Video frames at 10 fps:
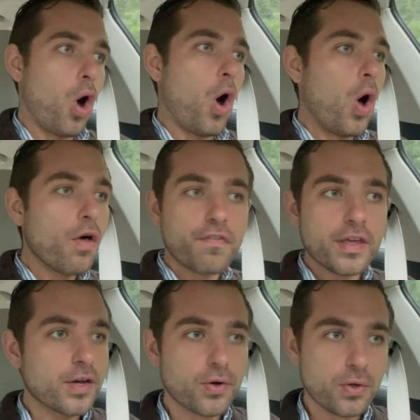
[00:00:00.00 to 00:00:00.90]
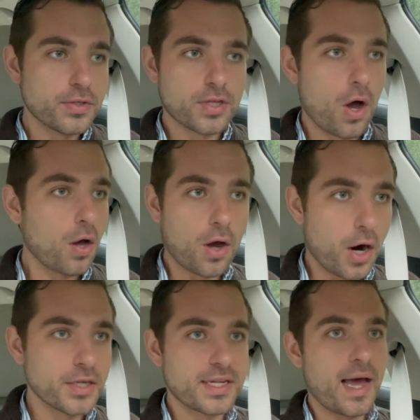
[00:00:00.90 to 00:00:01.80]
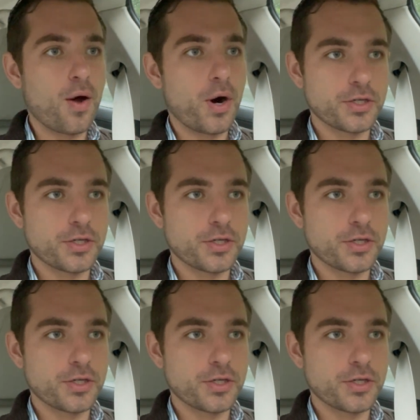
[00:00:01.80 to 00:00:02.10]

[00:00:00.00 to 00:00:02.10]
all vehicles, all cars now are